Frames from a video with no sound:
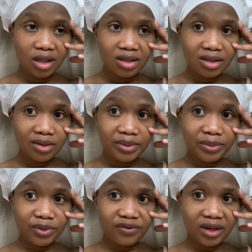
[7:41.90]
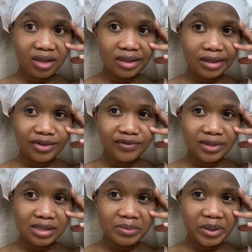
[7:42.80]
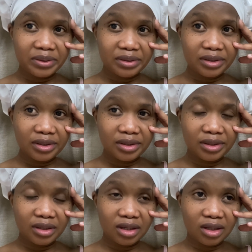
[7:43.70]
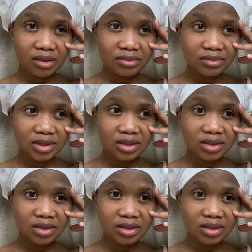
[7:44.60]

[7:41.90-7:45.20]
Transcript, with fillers: think I'll be moving at the end of this month. Um,